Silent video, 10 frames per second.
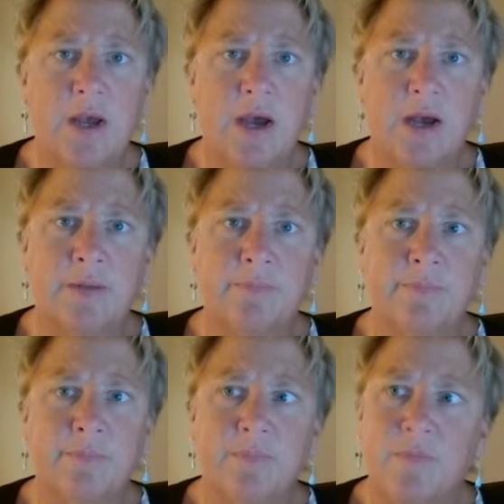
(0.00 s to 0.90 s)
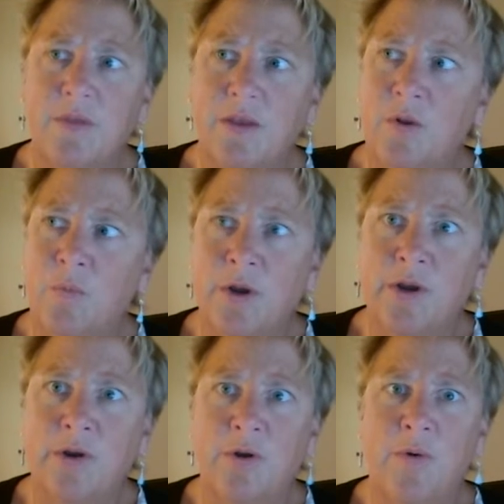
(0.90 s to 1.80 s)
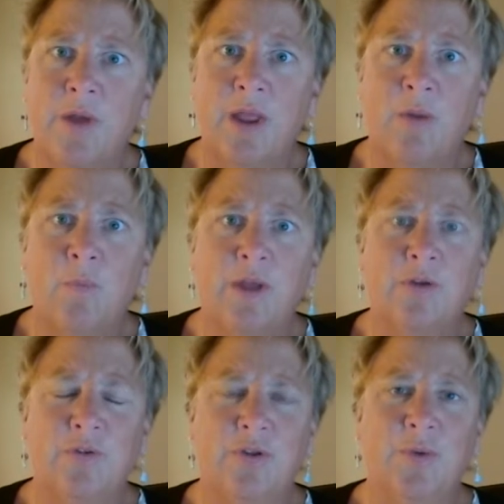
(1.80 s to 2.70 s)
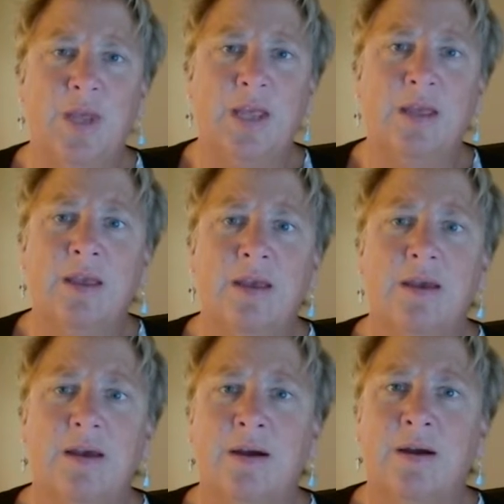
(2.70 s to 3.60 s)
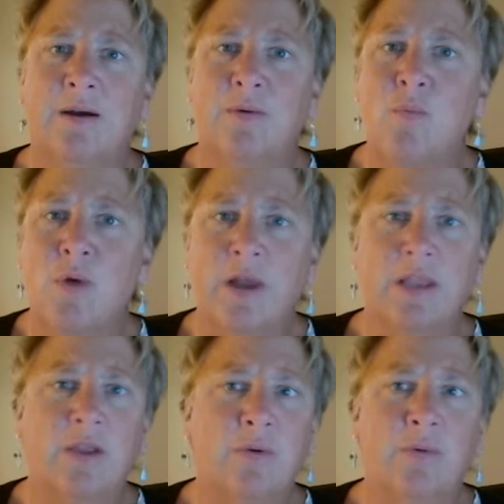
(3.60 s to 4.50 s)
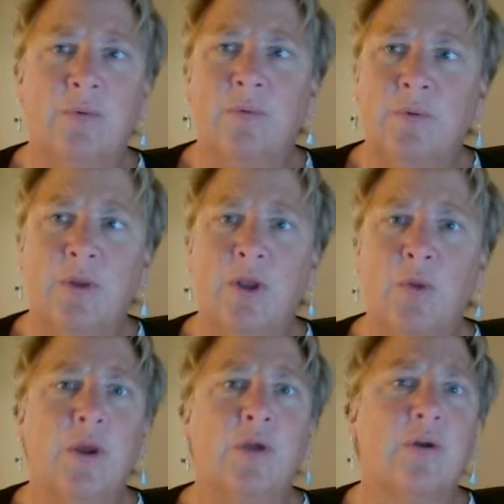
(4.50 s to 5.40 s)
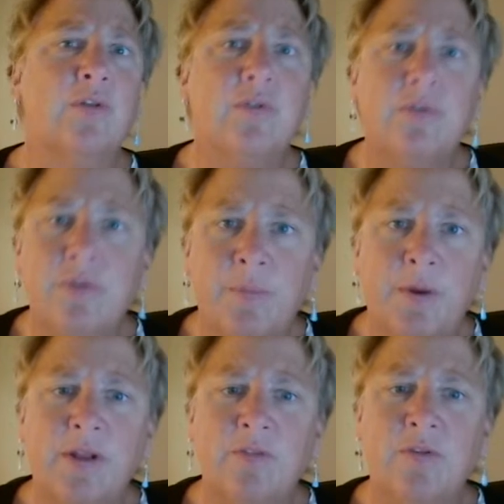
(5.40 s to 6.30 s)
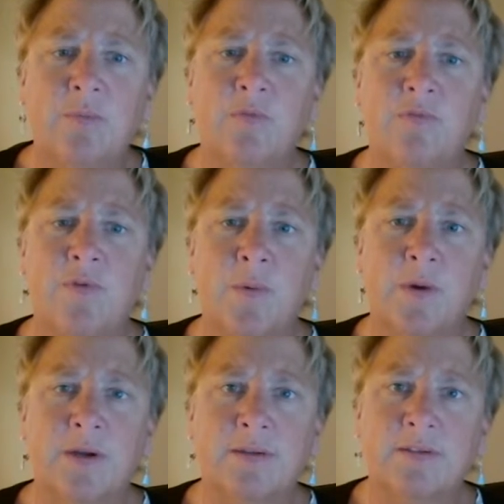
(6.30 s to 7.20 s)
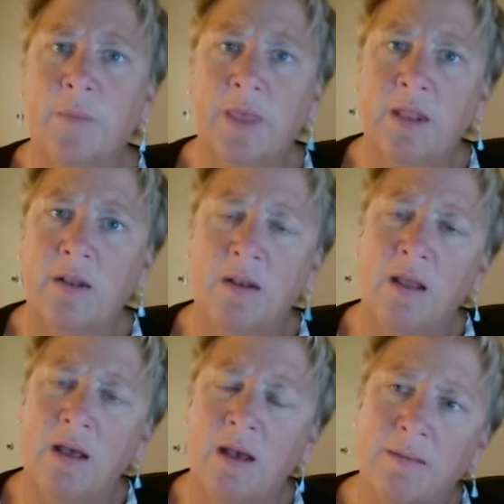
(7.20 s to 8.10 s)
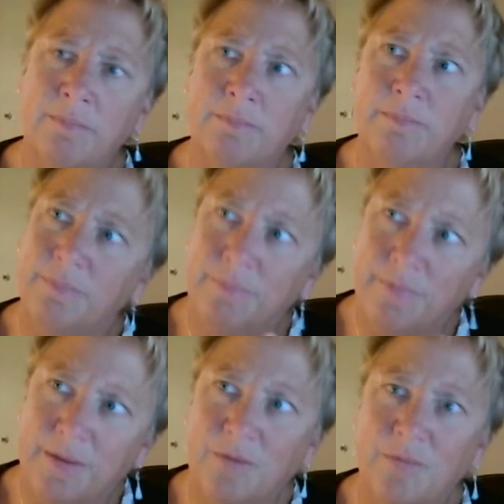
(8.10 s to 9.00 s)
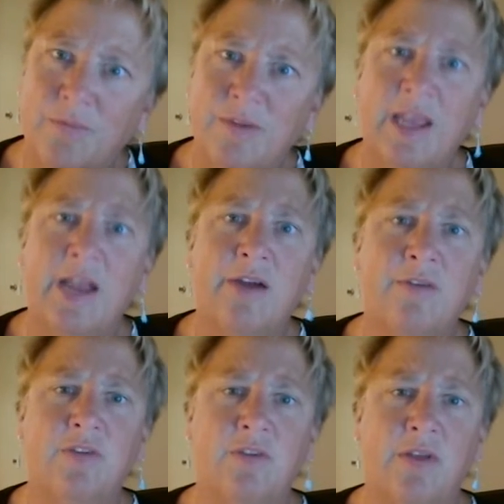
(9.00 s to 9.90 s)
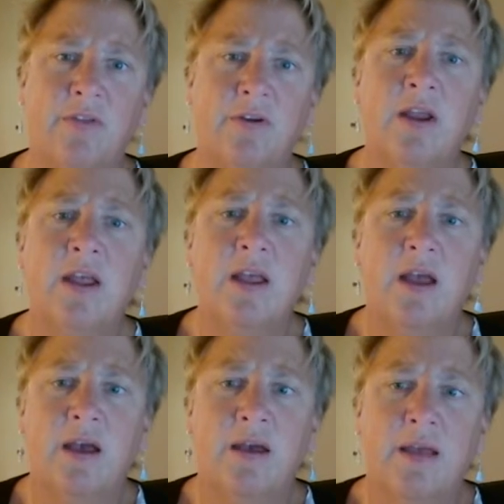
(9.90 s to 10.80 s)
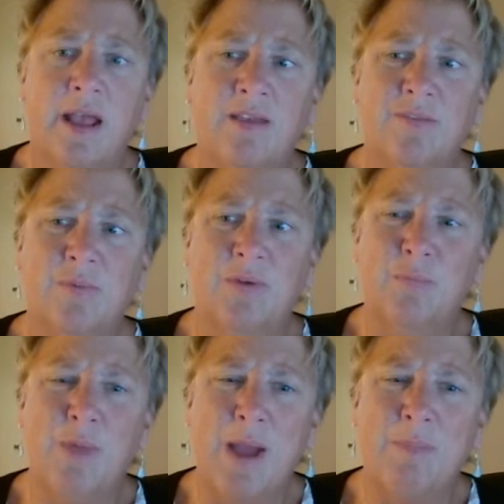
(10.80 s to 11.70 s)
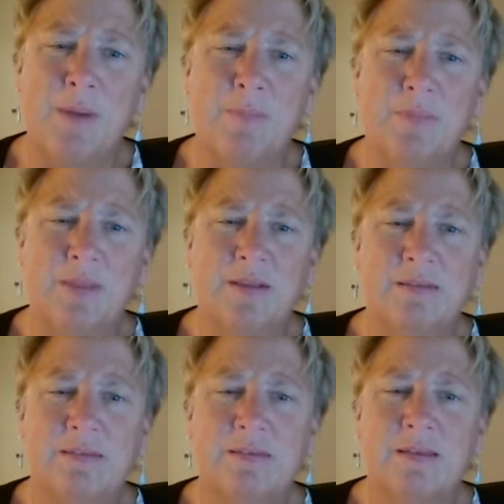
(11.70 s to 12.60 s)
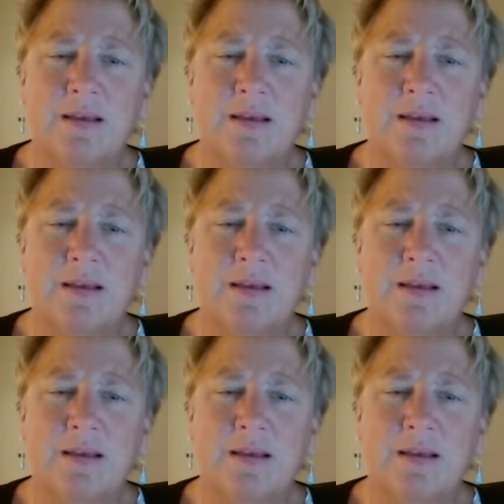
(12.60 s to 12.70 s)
where you're going, what you're doing, what you're concerned about as you move forward, so we can take care of each other as we wrap up this